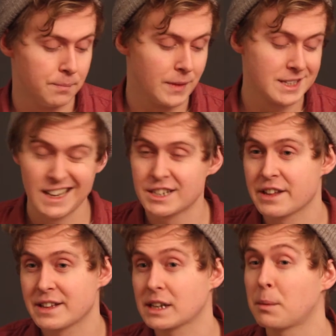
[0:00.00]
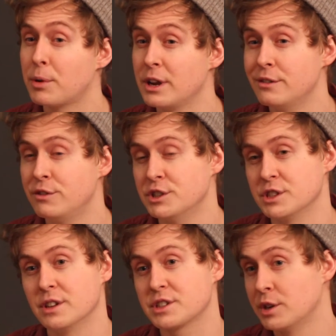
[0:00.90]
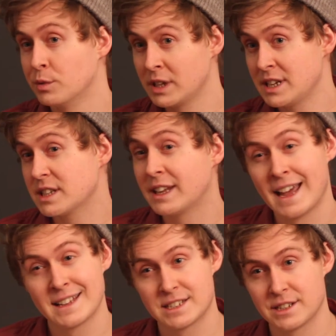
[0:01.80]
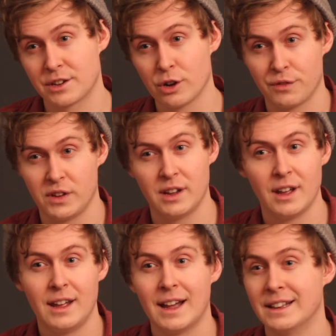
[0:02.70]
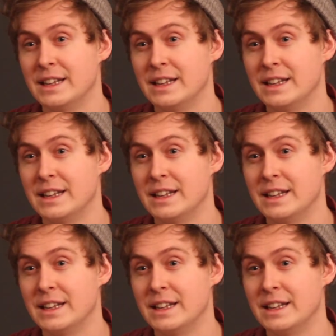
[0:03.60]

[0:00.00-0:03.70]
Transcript: Essentially, that's like a pre-infusion that's going to release the gases in the coffee and